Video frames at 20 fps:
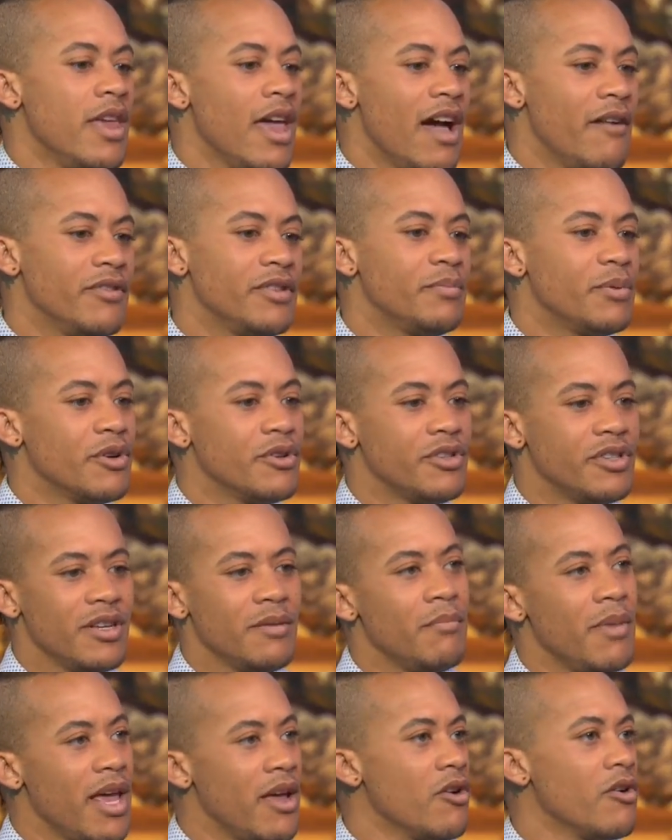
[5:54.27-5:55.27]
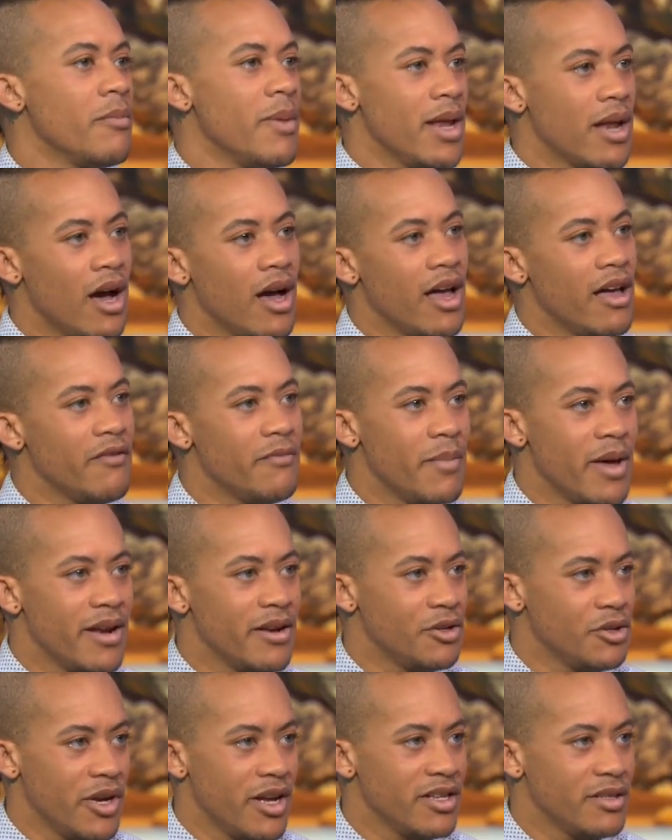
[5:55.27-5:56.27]
the average person may or may not have
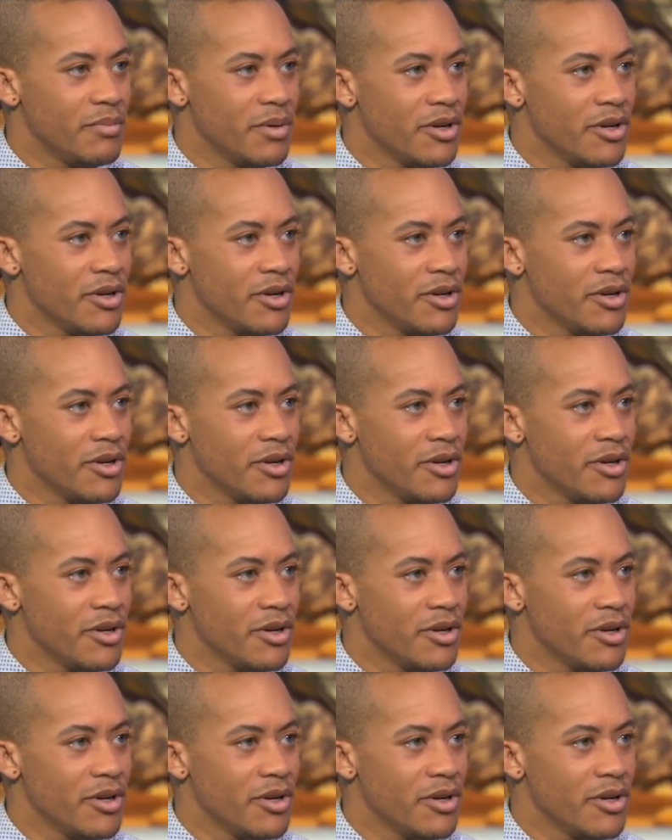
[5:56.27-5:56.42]
met a trans